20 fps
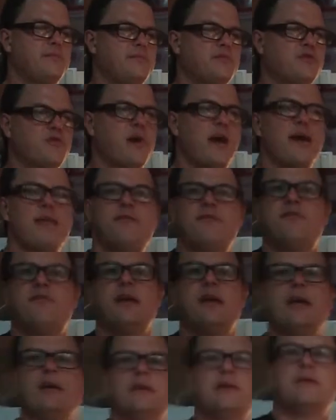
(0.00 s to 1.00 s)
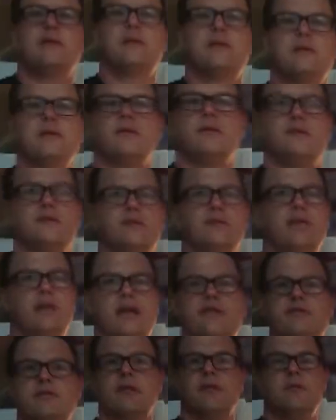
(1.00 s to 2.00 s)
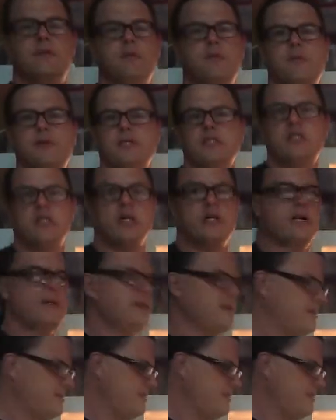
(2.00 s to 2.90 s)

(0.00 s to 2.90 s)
dried figs just to have something to munch on.